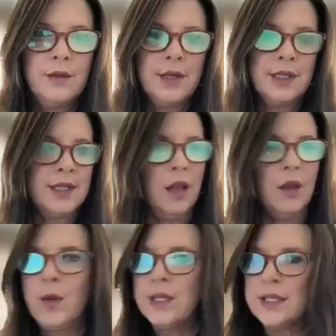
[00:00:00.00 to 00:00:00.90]
The
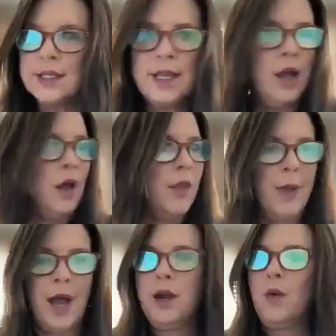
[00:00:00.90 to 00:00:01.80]
seller wants to sell, the
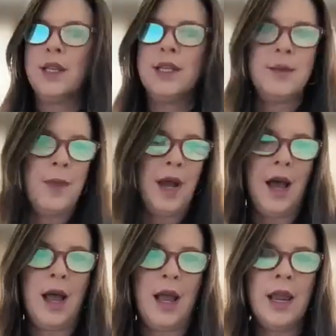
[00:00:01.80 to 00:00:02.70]
buyer wants to
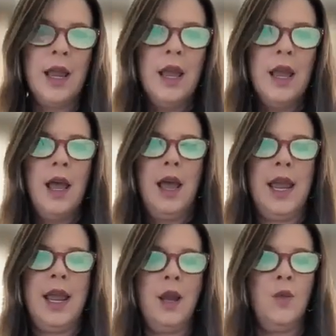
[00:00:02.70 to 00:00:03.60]
buy,
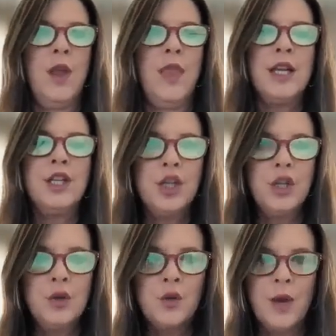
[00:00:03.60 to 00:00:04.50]
And when they choose